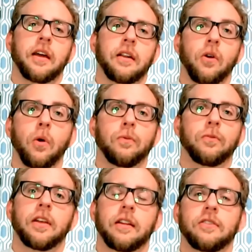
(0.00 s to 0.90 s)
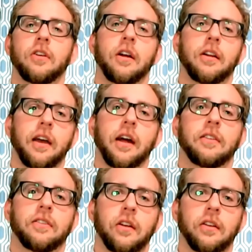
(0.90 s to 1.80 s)
and hopefully it's starting to kind of
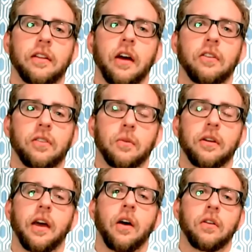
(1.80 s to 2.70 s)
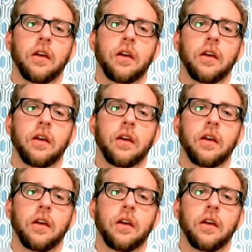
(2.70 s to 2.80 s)
settle down, simmer down.